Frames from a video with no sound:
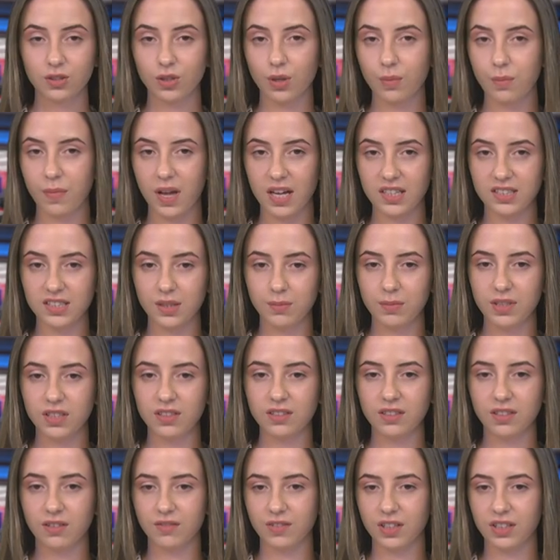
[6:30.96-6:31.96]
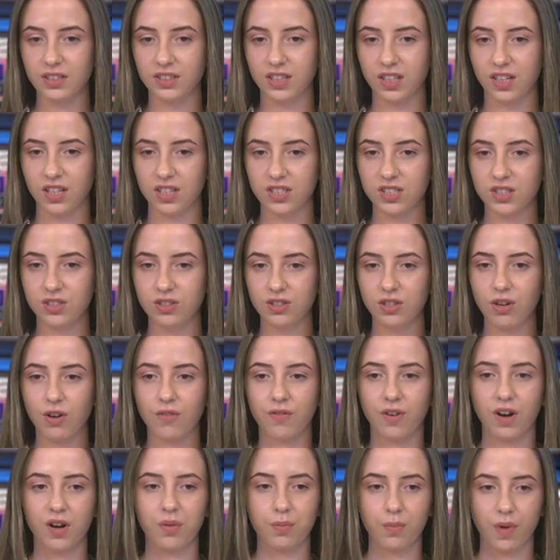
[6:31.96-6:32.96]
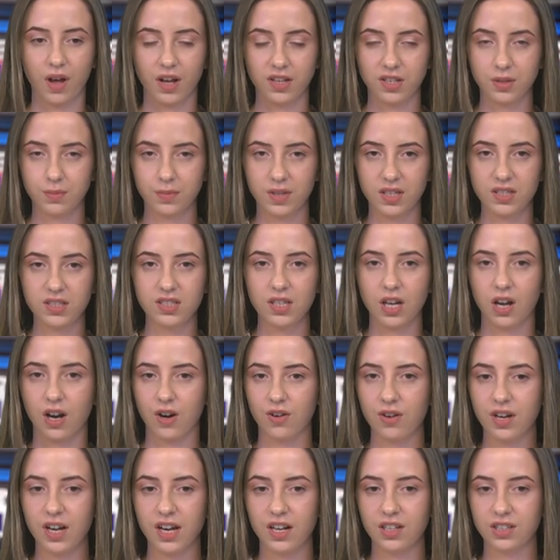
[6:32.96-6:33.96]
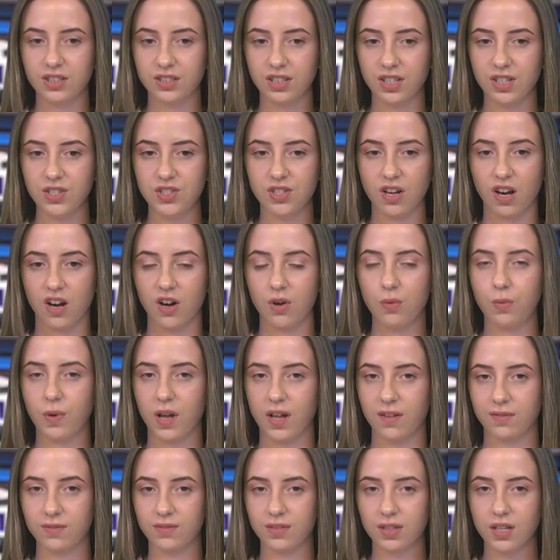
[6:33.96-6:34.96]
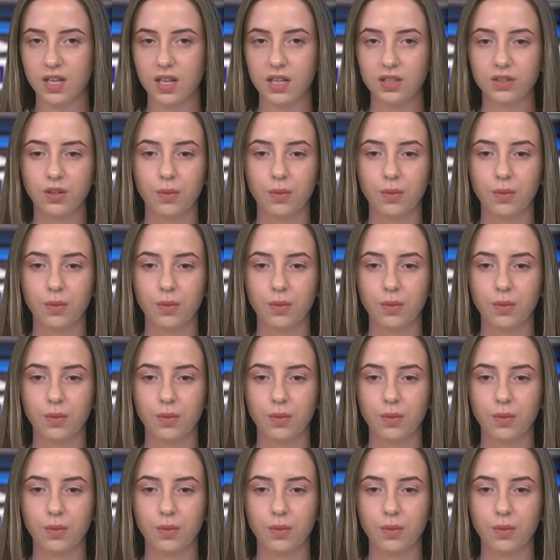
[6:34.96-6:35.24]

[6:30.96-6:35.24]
to maximally reveal the history of our monuments, our heritage, our wealth.